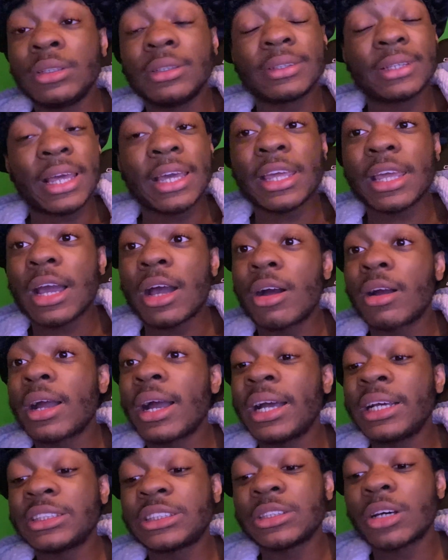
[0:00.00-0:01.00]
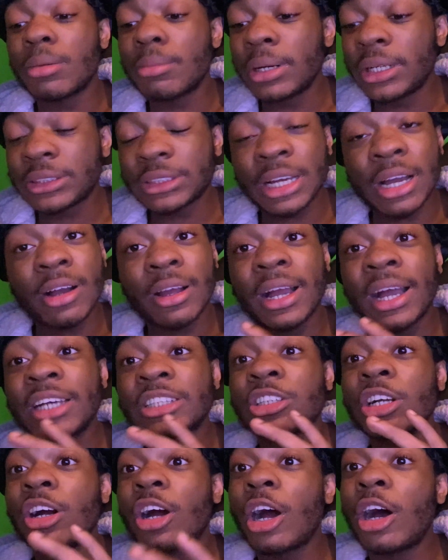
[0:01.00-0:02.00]
Thank y'all guys so much. Y'all
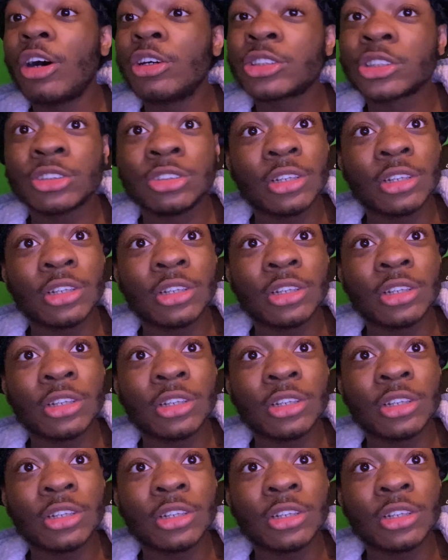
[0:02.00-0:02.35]
guys are awesome.